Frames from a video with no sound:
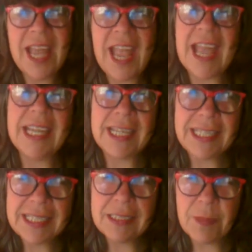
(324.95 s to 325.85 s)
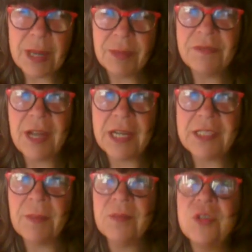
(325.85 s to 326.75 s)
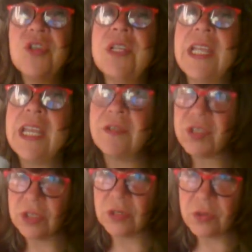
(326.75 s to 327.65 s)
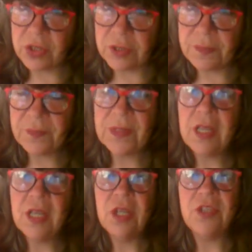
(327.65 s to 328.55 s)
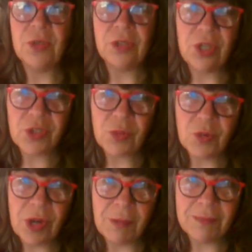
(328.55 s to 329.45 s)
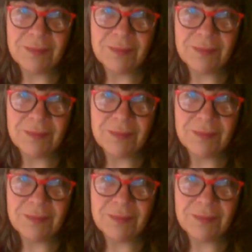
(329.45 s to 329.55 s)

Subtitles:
and I needed to be able to find some creative solution to a logical problem.